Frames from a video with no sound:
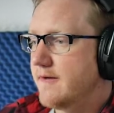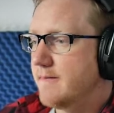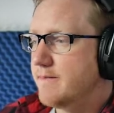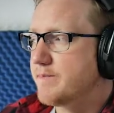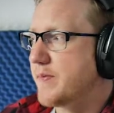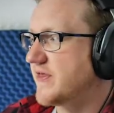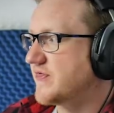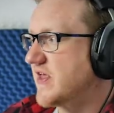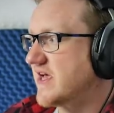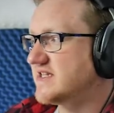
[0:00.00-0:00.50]

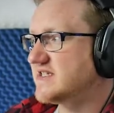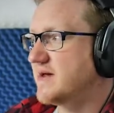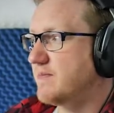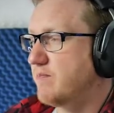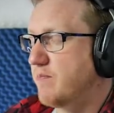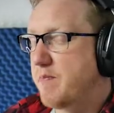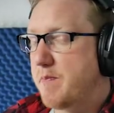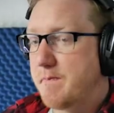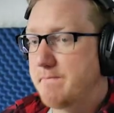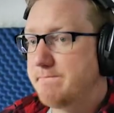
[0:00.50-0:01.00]
But that's
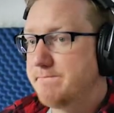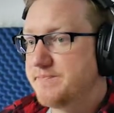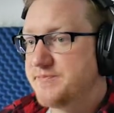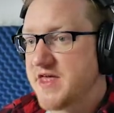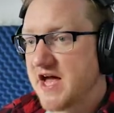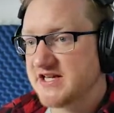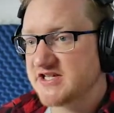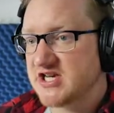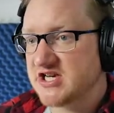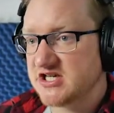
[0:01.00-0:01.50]

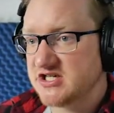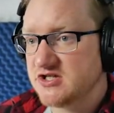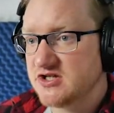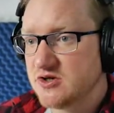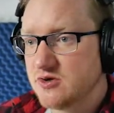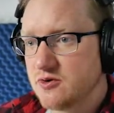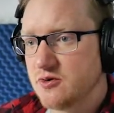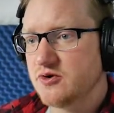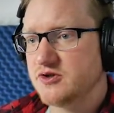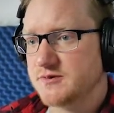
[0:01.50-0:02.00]
a
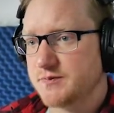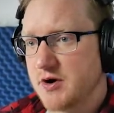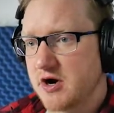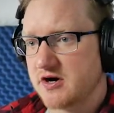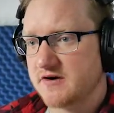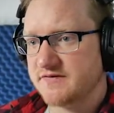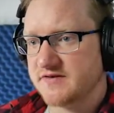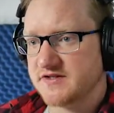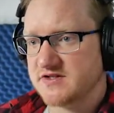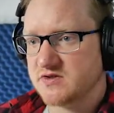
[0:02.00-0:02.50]
huge part
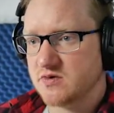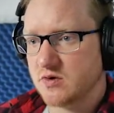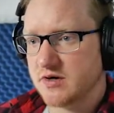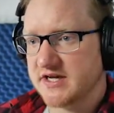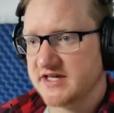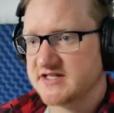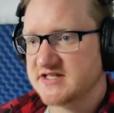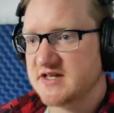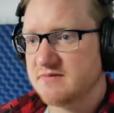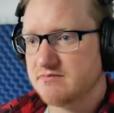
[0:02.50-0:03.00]
of the story.
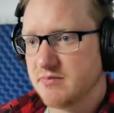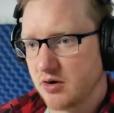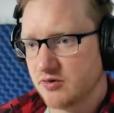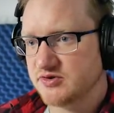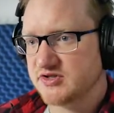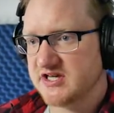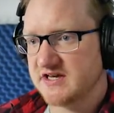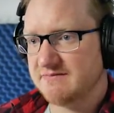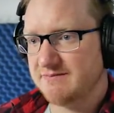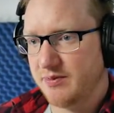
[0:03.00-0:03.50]
It's the
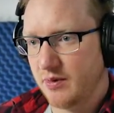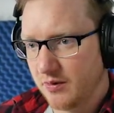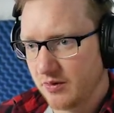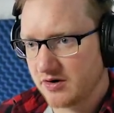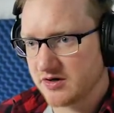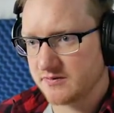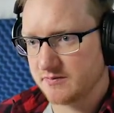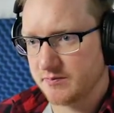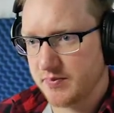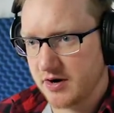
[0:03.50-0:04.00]
most
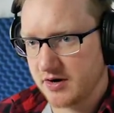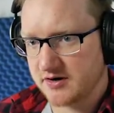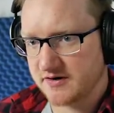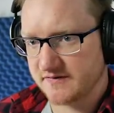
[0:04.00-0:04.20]
important part